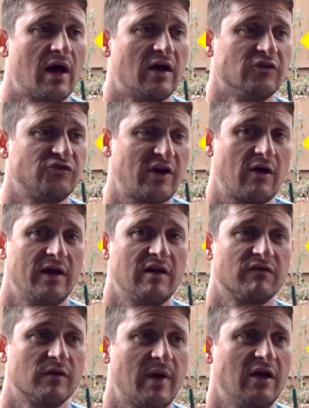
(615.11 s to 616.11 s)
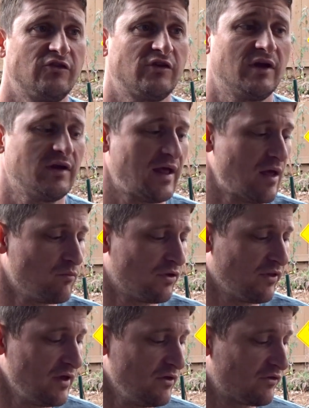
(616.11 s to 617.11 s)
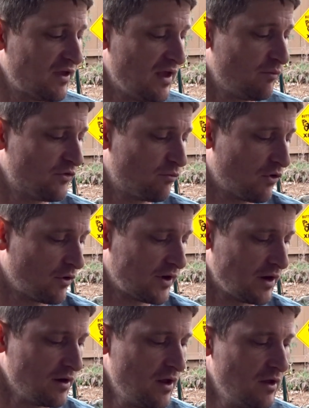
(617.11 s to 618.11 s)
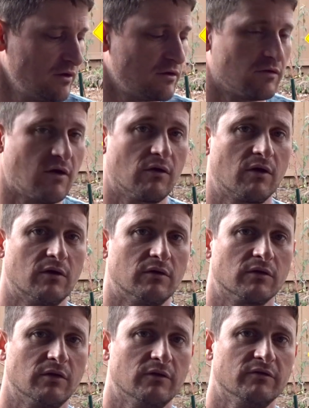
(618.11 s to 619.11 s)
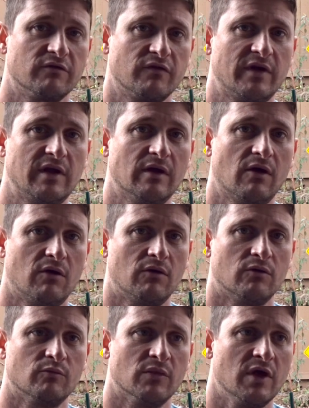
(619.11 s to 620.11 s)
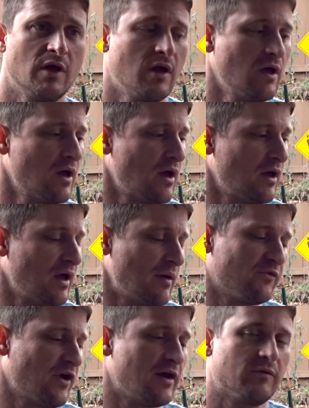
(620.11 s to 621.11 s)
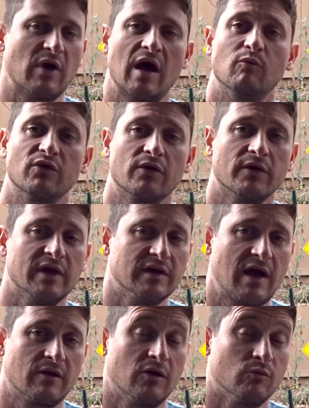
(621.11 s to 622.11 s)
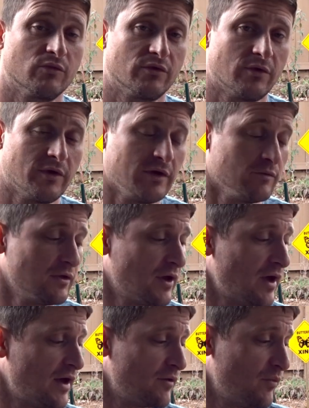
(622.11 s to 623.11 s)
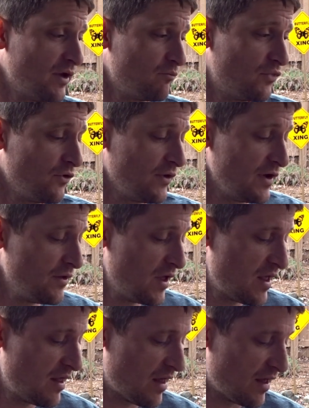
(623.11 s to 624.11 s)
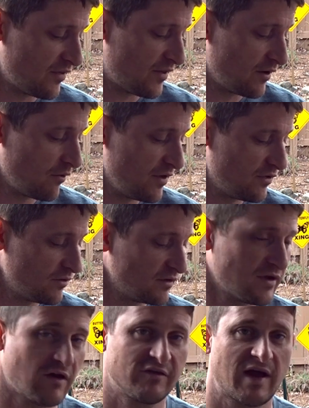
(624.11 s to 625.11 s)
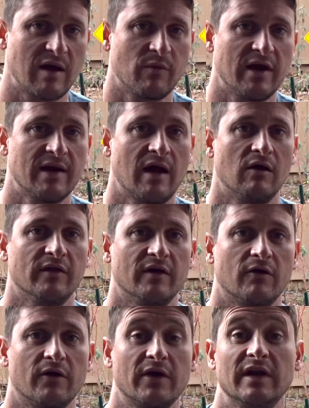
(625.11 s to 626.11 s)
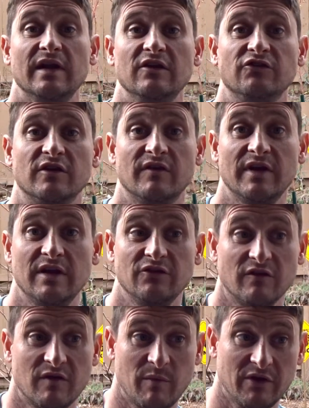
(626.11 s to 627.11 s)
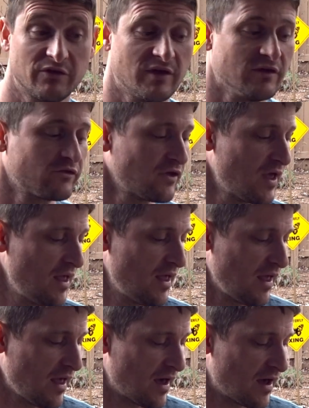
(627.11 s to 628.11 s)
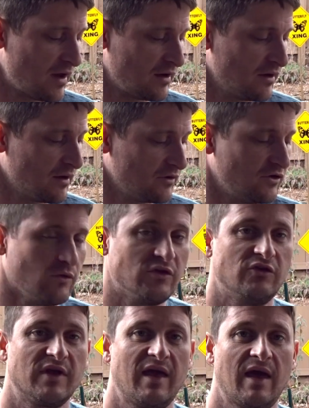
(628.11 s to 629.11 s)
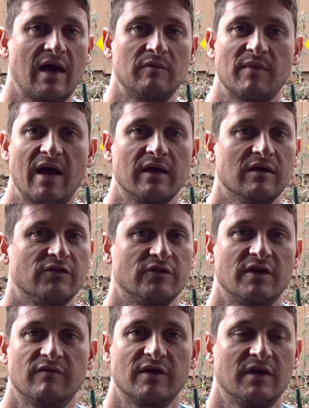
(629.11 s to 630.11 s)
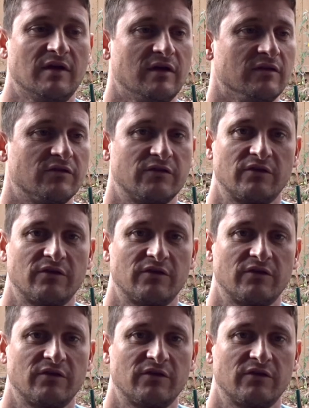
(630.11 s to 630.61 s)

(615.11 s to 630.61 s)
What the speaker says: sharing information, and please keep supporting your local gluten-free home. I'm sorry, not home brewing, but brewery. They're going through a tough time right now. They're already a niche of a business, and do what you can. Buy gift certificates.